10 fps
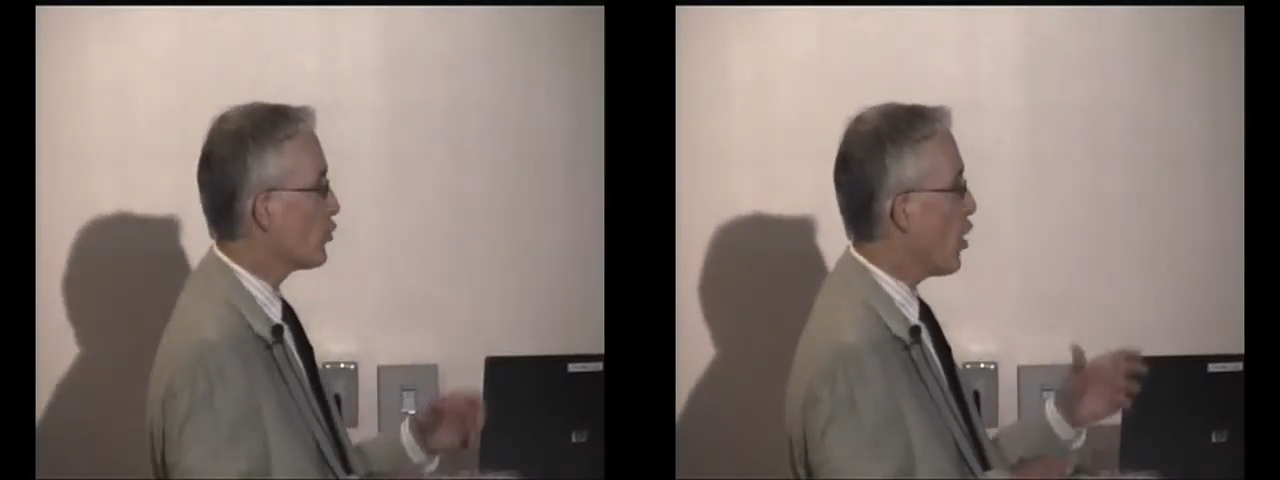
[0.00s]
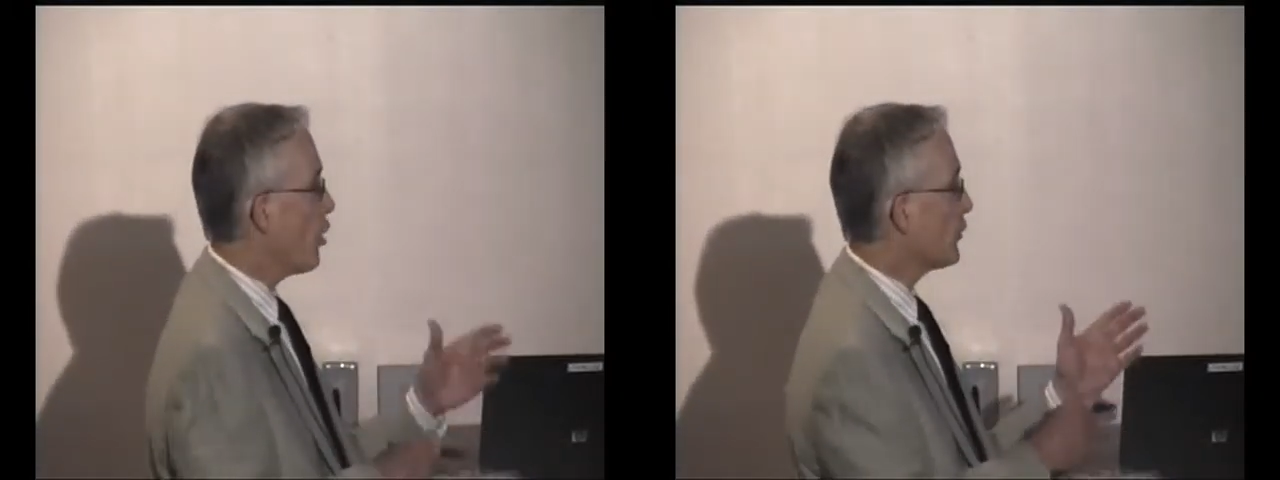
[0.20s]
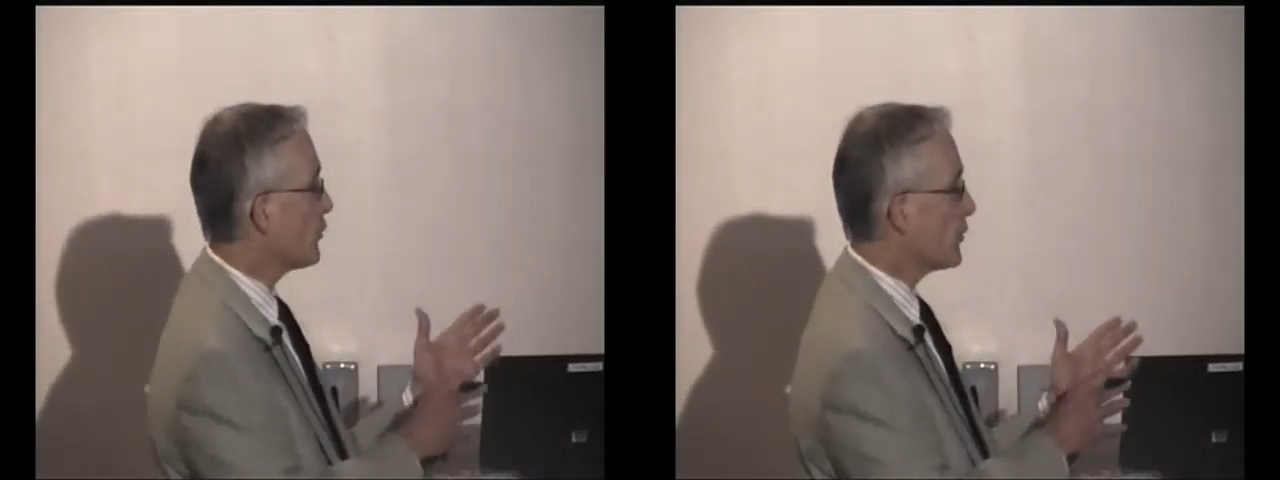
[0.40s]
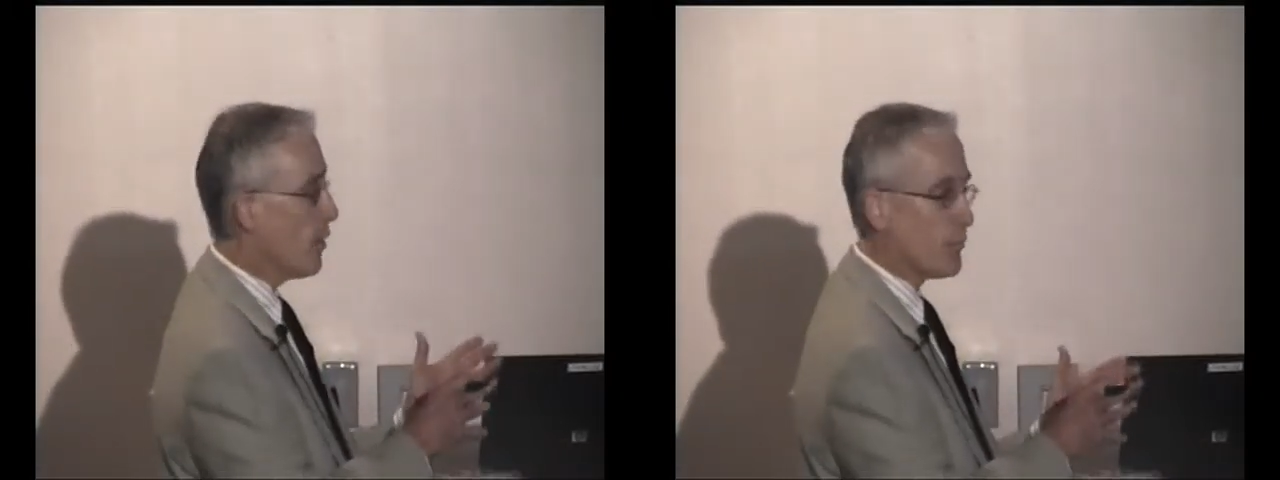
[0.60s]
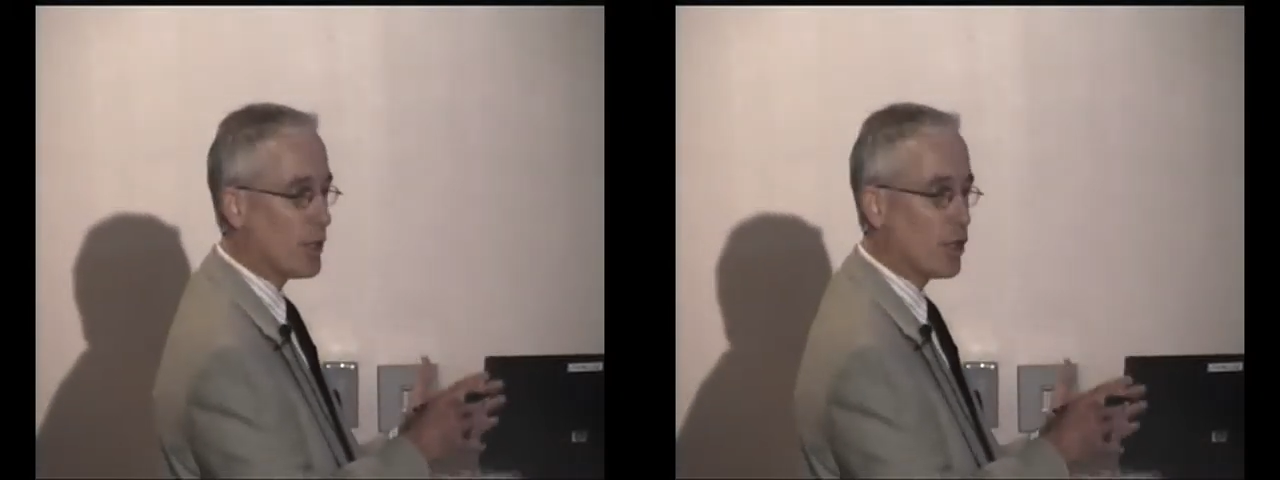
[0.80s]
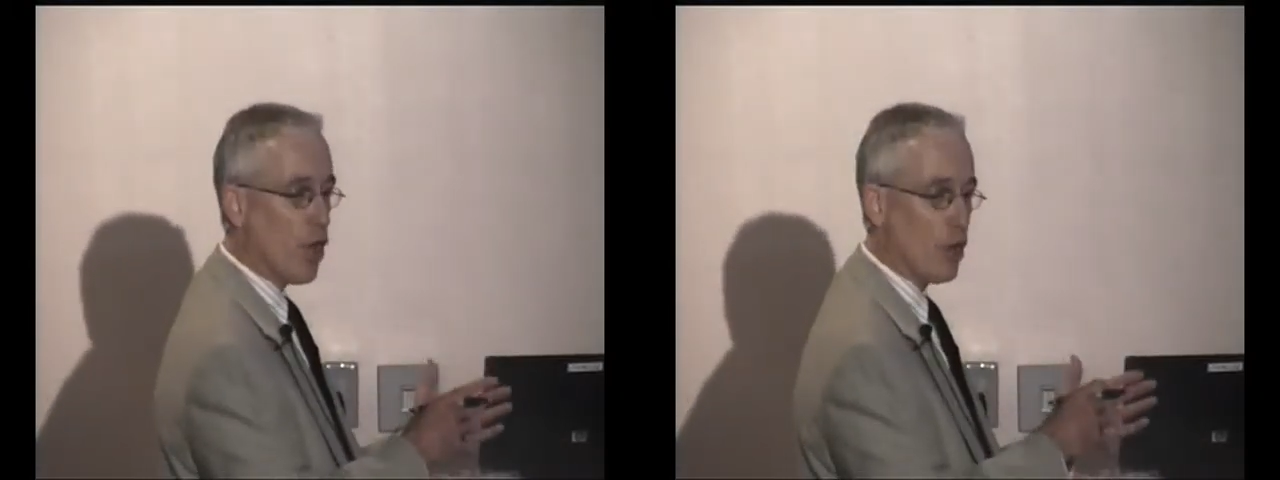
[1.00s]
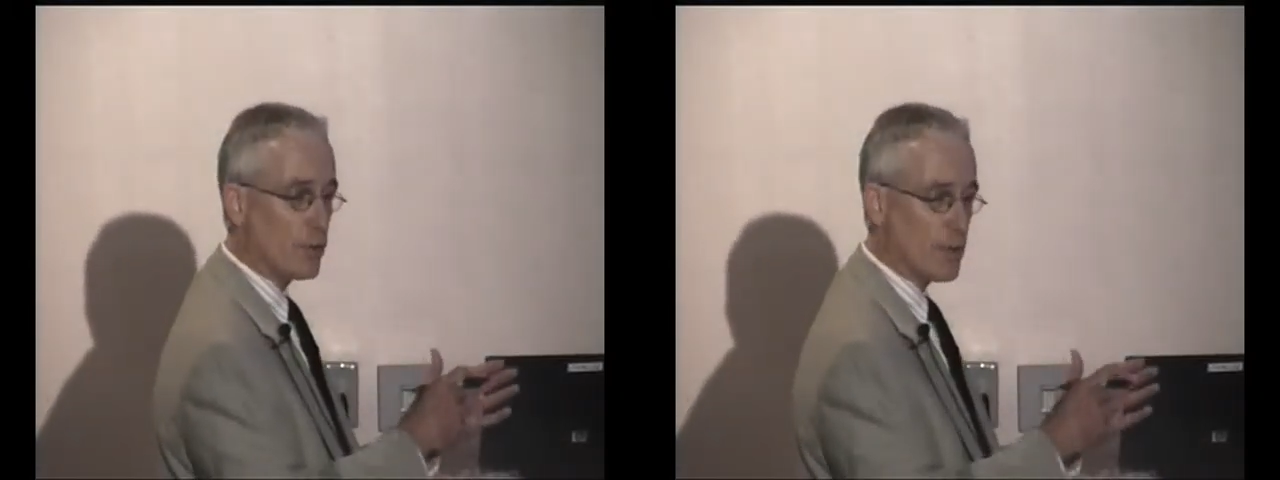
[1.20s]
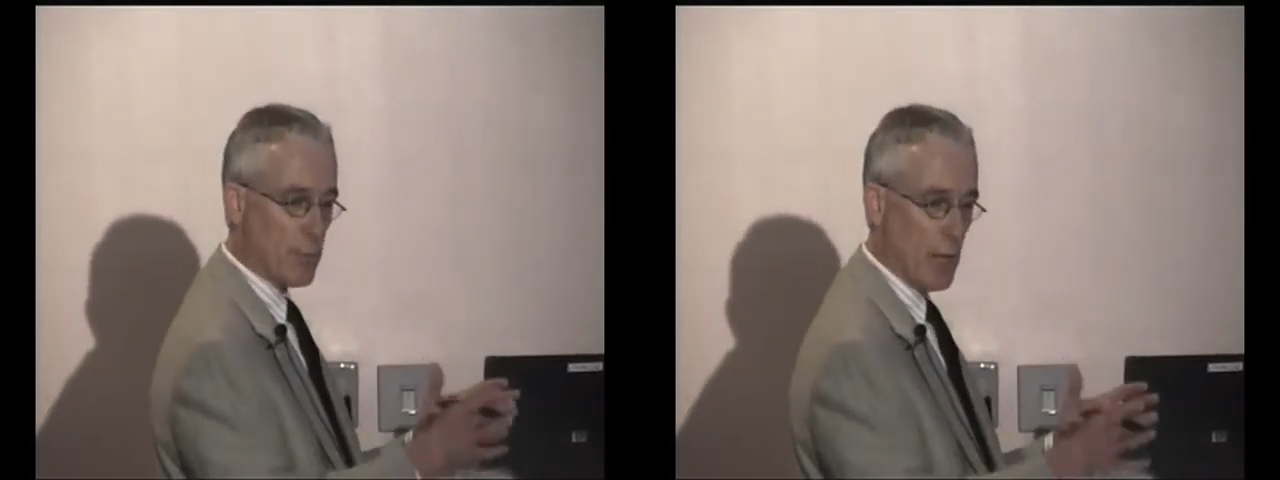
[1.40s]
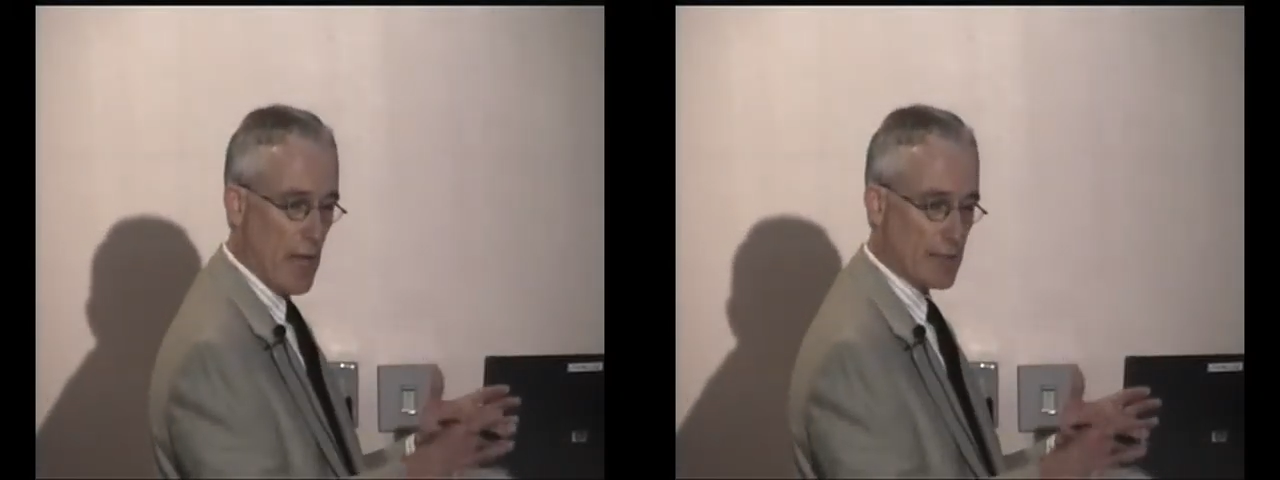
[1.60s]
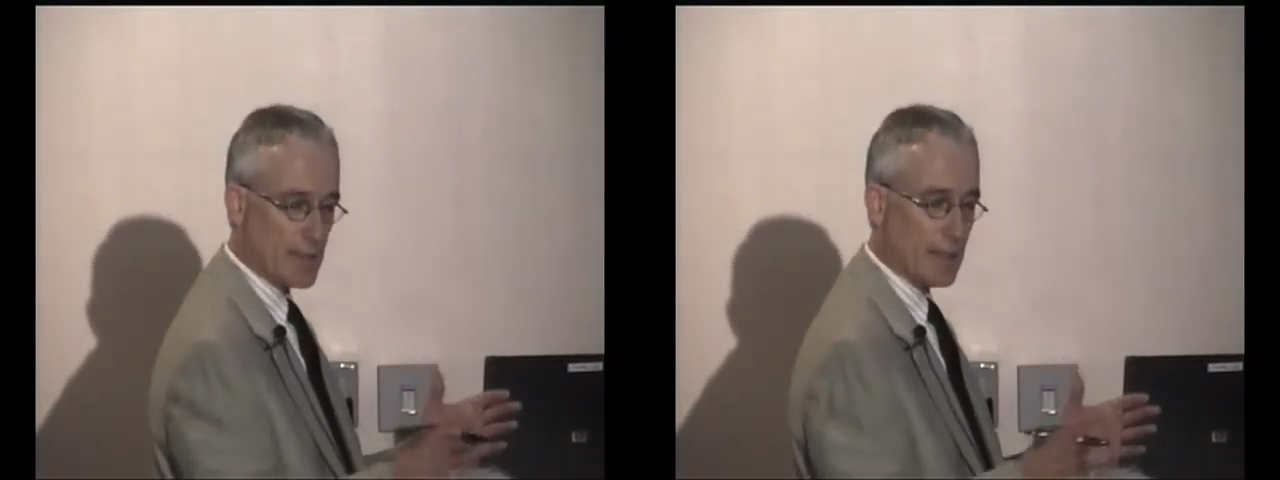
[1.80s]
There's also something called
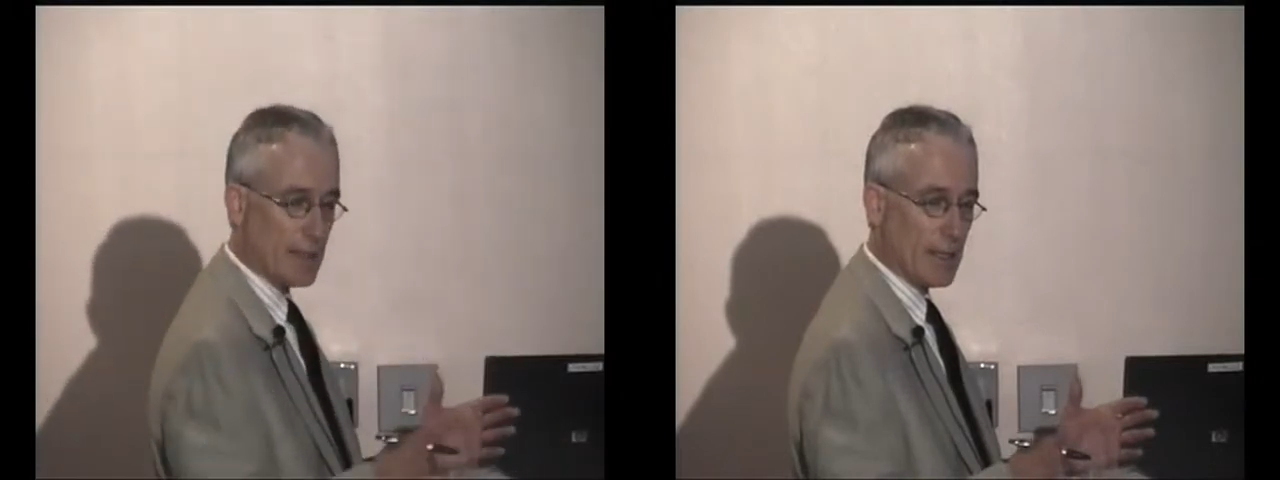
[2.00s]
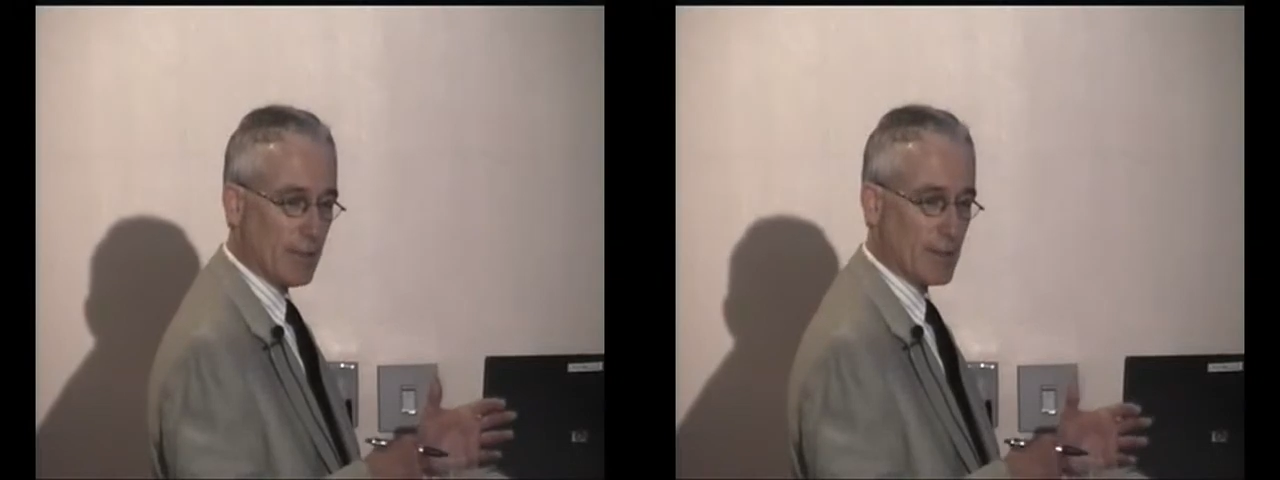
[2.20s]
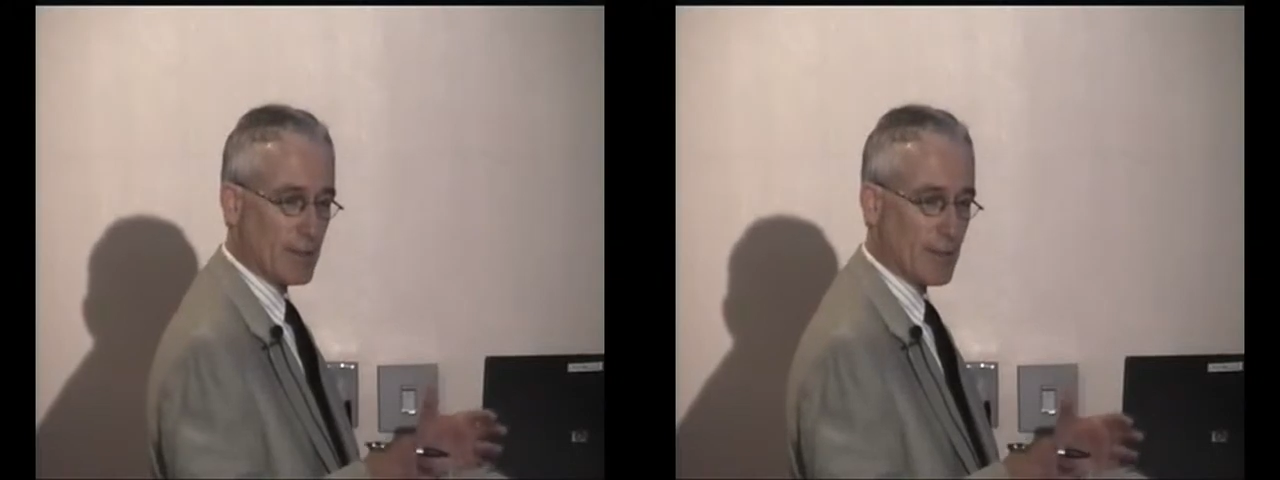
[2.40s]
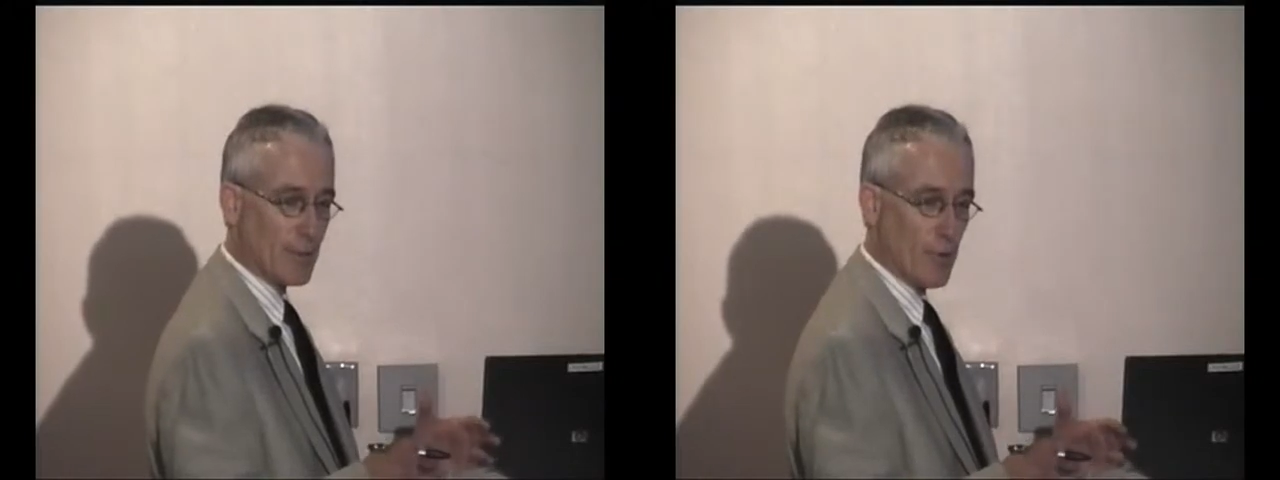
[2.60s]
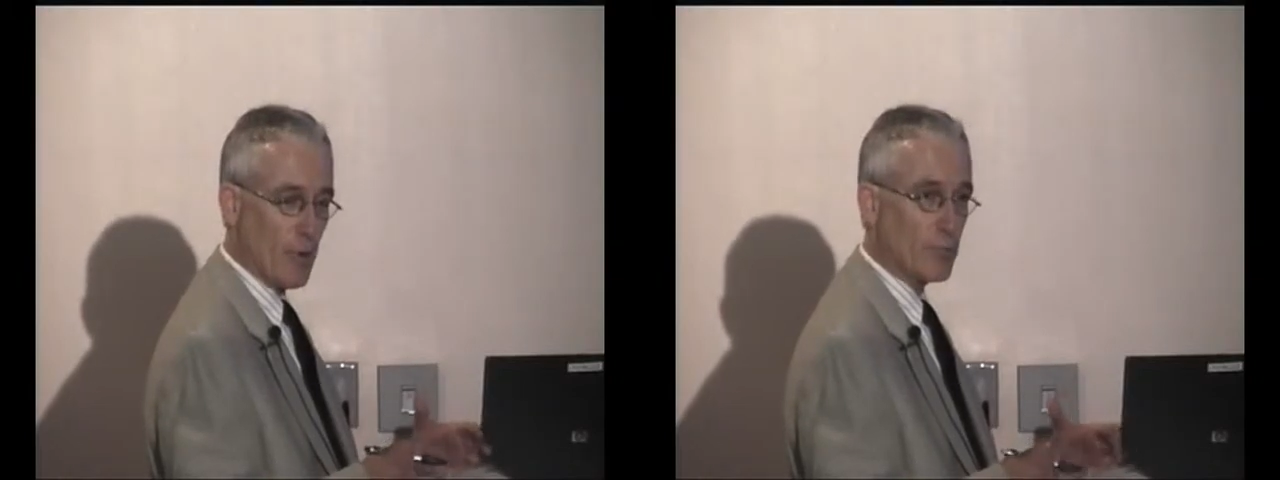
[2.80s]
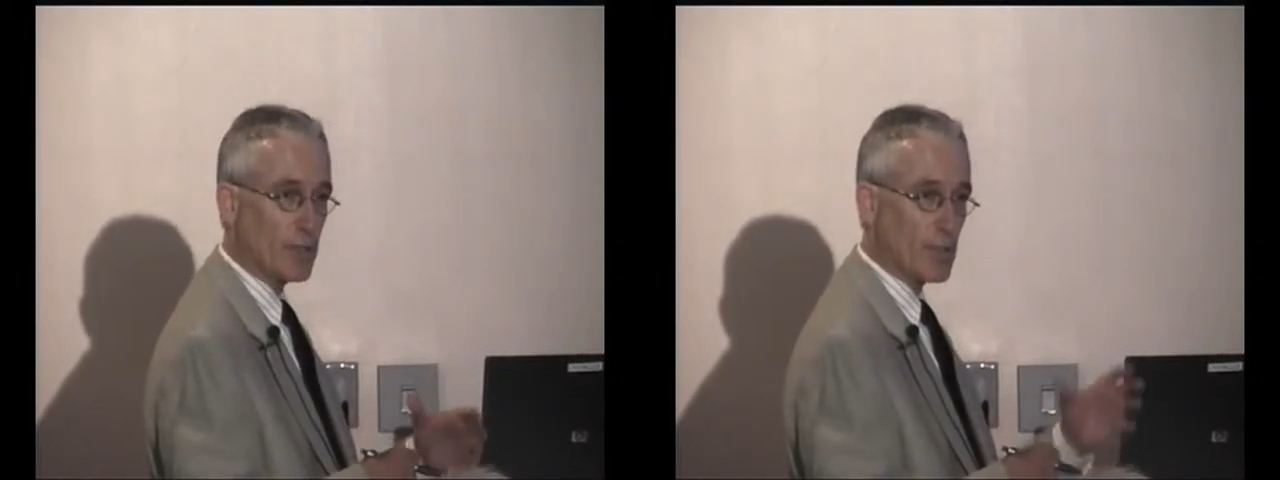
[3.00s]
dysplastic nevus syndrome.